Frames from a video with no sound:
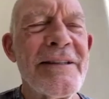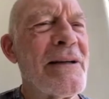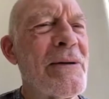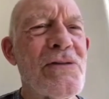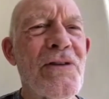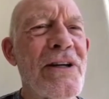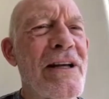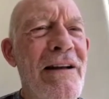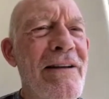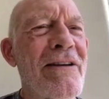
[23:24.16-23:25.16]
It was very
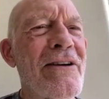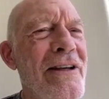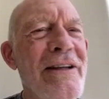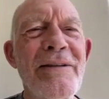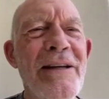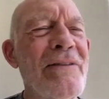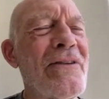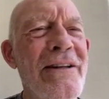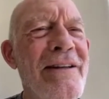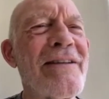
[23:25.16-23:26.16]
clear. He had given
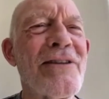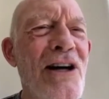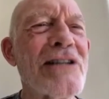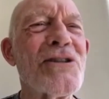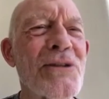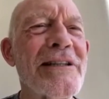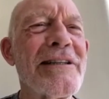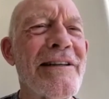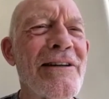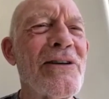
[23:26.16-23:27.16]
a thought to it.
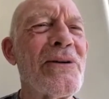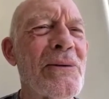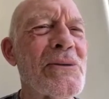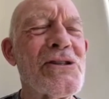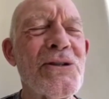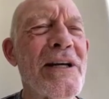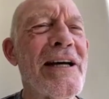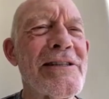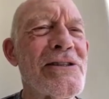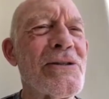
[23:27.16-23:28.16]
You know, it was two
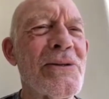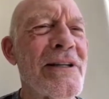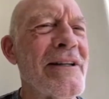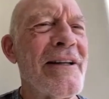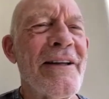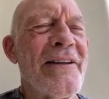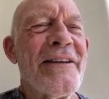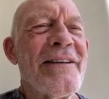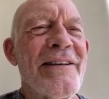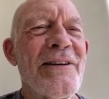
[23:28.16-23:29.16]
guys who
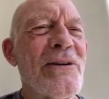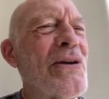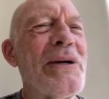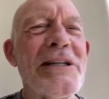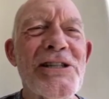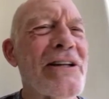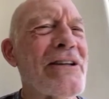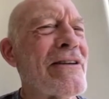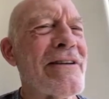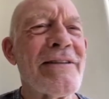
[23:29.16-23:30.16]
knew each
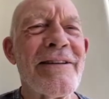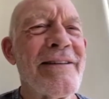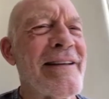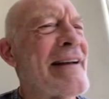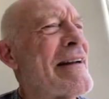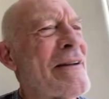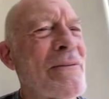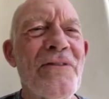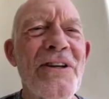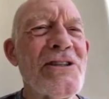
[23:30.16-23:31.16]
other, could kind of
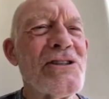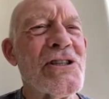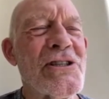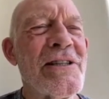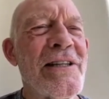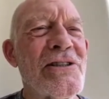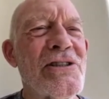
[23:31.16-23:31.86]
finish each